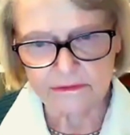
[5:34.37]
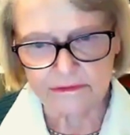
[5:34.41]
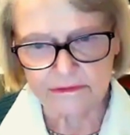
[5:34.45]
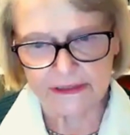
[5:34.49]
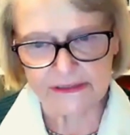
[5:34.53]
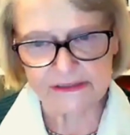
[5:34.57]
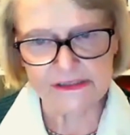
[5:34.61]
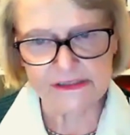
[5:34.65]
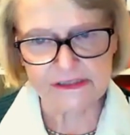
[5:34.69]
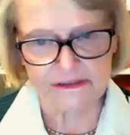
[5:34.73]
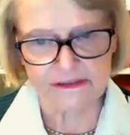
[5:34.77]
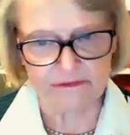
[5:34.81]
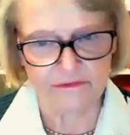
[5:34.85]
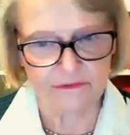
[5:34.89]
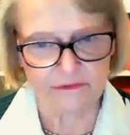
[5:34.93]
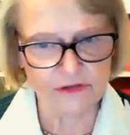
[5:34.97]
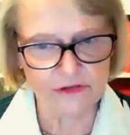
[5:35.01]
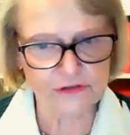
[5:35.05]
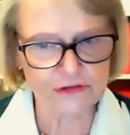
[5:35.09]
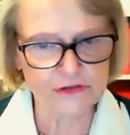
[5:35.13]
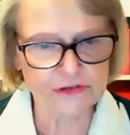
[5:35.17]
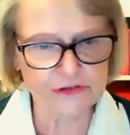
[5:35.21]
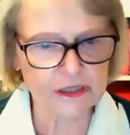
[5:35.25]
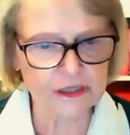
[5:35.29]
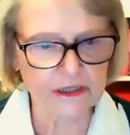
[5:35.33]
that civil
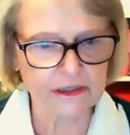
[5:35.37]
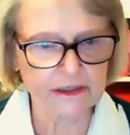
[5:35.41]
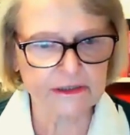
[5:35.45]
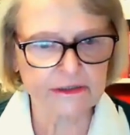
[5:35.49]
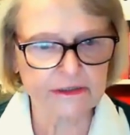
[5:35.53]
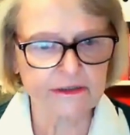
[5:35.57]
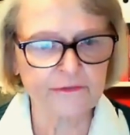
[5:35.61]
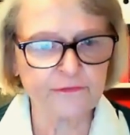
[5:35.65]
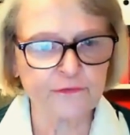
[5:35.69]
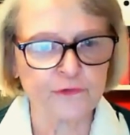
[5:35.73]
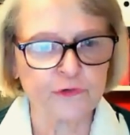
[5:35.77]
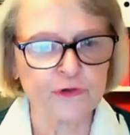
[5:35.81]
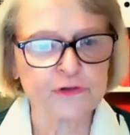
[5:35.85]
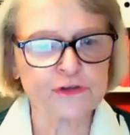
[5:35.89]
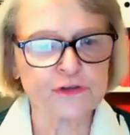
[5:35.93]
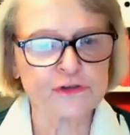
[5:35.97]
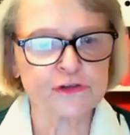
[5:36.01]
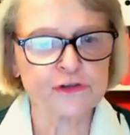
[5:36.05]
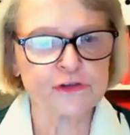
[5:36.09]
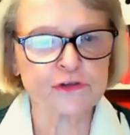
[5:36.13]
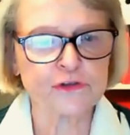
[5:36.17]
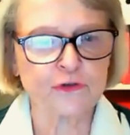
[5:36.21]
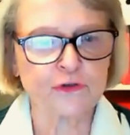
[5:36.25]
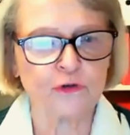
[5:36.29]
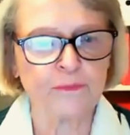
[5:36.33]
society
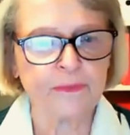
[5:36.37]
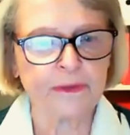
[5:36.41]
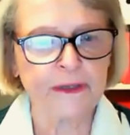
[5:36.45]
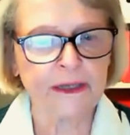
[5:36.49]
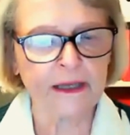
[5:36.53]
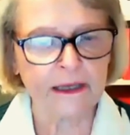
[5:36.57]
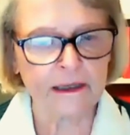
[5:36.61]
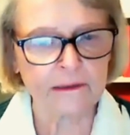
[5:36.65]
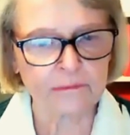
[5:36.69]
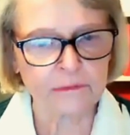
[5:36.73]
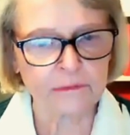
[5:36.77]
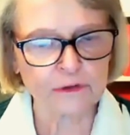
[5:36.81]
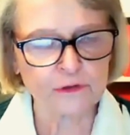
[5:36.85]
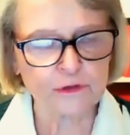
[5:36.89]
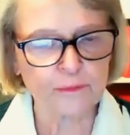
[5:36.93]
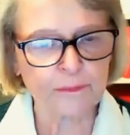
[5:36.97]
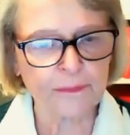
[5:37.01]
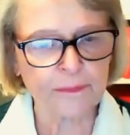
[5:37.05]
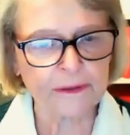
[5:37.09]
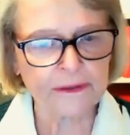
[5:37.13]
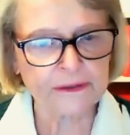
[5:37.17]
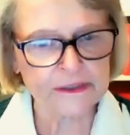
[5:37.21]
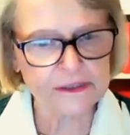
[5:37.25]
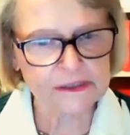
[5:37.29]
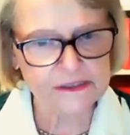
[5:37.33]
voices should be able to
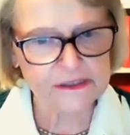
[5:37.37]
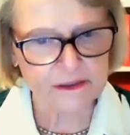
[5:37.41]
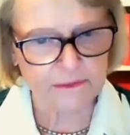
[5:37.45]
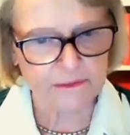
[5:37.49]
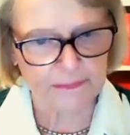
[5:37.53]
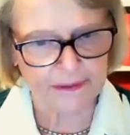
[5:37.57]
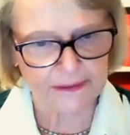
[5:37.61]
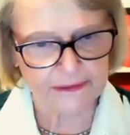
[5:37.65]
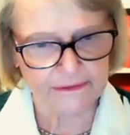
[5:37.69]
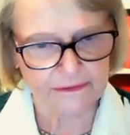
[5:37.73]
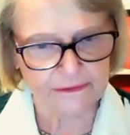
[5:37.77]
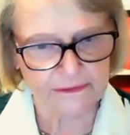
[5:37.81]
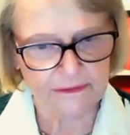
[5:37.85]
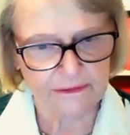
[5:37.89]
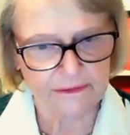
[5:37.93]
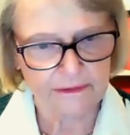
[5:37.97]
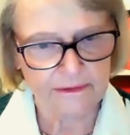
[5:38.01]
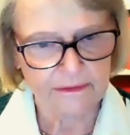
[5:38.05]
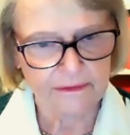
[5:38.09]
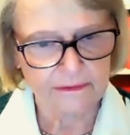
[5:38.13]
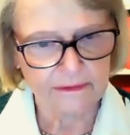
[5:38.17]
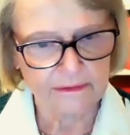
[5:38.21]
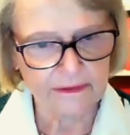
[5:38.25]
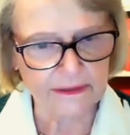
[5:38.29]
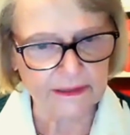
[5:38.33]
participate
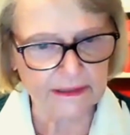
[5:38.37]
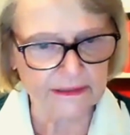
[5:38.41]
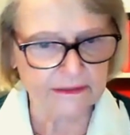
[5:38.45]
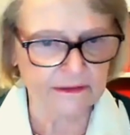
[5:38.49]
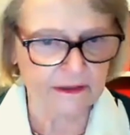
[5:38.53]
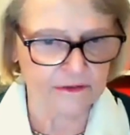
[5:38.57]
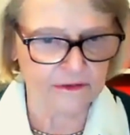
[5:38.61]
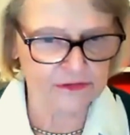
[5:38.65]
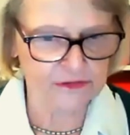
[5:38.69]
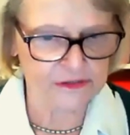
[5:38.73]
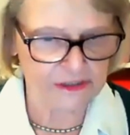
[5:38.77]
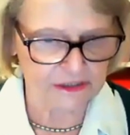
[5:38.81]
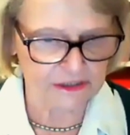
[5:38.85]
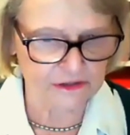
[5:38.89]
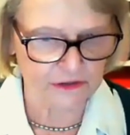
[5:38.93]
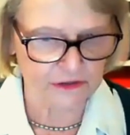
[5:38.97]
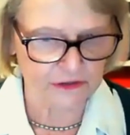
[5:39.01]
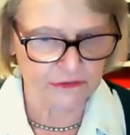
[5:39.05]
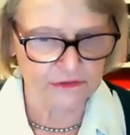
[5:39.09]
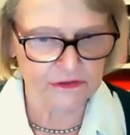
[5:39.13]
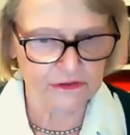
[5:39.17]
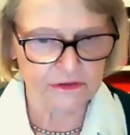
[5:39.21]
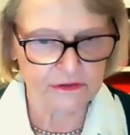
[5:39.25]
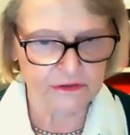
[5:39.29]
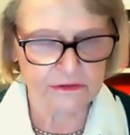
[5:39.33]
in our
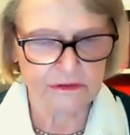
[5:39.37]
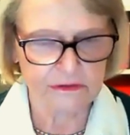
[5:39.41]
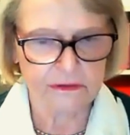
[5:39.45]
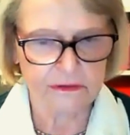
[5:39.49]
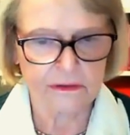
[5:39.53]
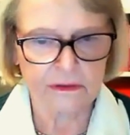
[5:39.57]
sessions,